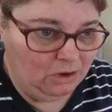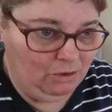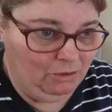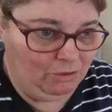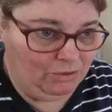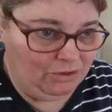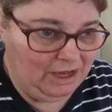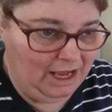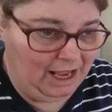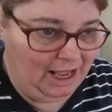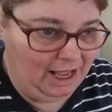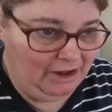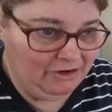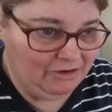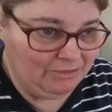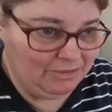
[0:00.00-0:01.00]
called the
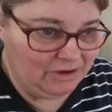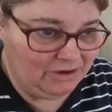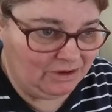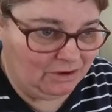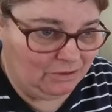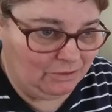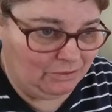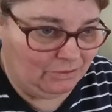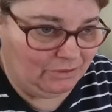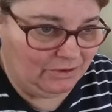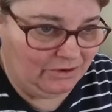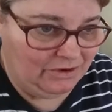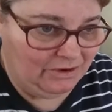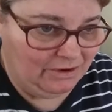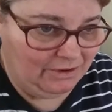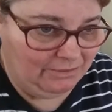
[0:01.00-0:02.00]
Artemis
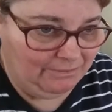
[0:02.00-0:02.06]
Accords.